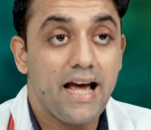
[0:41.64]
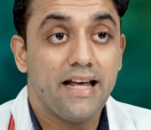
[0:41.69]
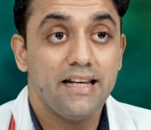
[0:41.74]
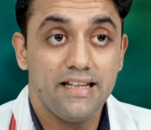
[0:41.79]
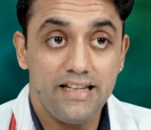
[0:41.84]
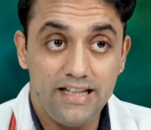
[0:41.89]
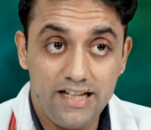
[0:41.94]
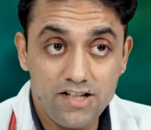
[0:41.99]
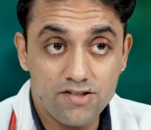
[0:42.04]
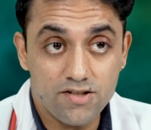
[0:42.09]
and
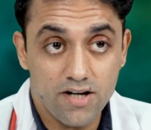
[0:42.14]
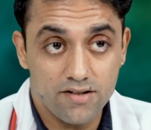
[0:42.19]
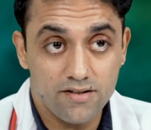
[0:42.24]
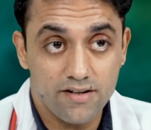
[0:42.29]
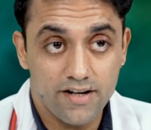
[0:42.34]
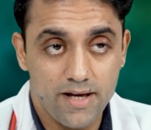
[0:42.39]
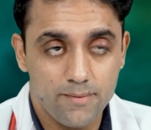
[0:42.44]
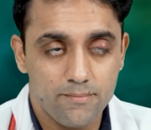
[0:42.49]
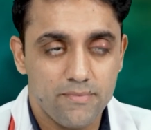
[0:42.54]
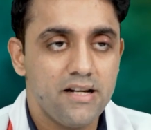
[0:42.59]
each
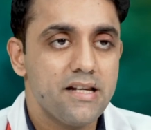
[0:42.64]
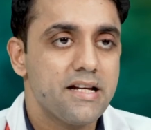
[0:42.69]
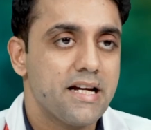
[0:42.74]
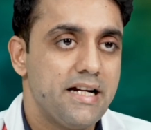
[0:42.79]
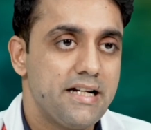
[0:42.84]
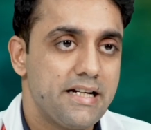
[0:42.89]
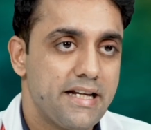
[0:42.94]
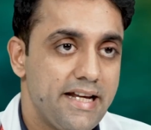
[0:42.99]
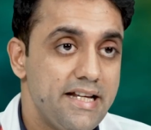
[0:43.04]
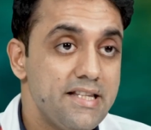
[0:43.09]
100 ml
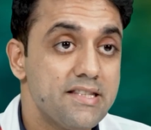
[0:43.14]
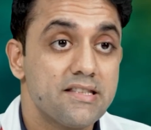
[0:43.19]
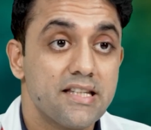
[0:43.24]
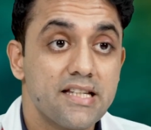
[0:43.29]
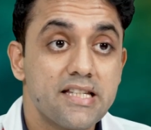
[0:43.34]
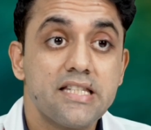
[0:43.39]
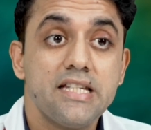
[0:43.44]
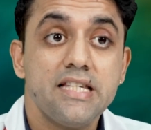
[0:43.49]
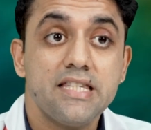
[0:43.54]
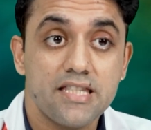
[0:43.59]
contains
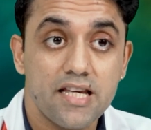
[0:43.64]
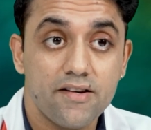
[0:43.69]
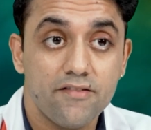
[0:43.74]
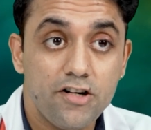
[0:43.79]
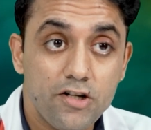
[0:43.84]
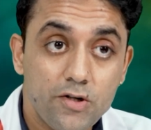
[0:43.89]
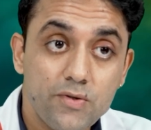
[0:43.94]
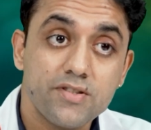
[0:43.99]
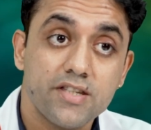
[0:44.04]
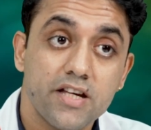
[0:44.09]

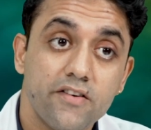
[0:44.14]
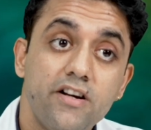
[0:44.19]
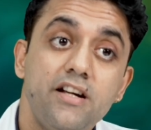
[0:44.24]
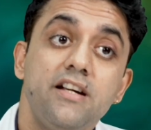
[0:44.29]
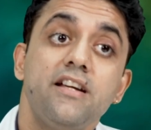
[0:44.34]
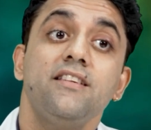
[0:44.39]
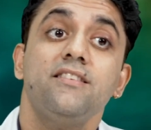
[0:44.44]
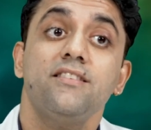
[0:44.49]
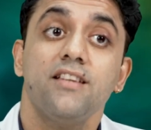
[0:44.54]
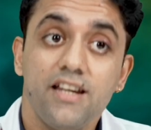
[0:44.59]
67 to
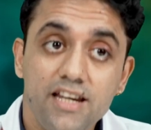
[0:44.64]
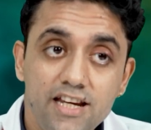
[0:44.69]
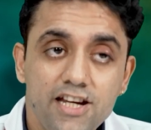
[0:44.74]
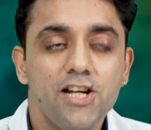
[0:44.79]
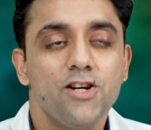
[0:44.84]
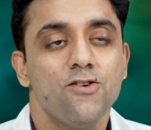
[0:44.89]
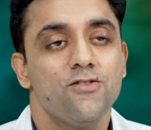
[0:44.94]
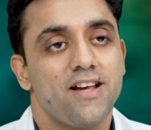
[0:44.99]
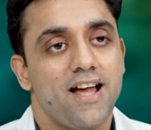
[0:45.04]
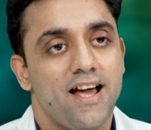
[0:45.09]
73
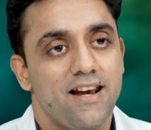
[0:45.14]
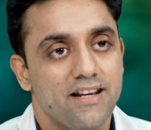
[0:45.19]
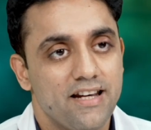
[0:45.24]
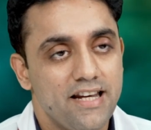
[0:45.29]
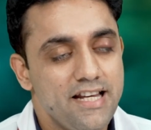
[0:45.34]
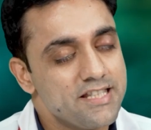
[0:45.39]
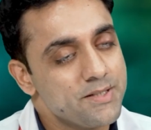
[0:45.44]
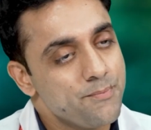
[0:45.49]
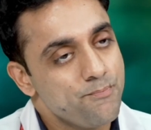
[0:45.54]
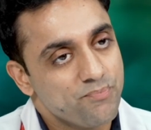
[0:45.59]

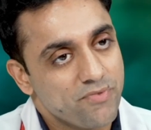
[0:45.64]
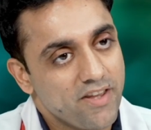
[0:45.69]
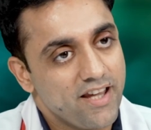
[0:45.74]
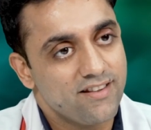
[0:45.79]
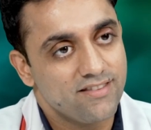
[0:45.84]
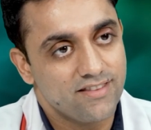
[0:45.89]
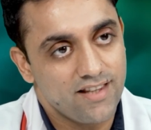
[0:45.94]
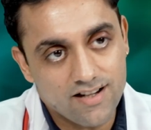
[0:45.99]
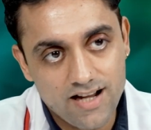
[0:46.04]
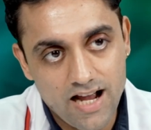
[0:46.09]
kilocalories
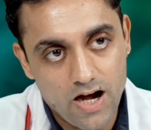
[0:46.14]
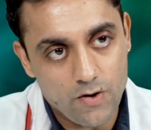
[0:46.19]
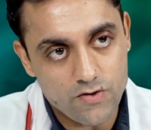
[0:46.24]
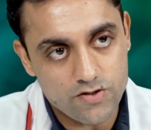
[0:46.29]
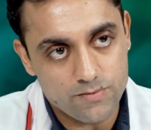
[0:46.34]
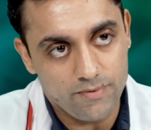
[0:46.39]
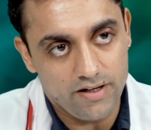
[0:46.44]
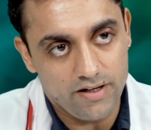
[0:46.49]
in the cow's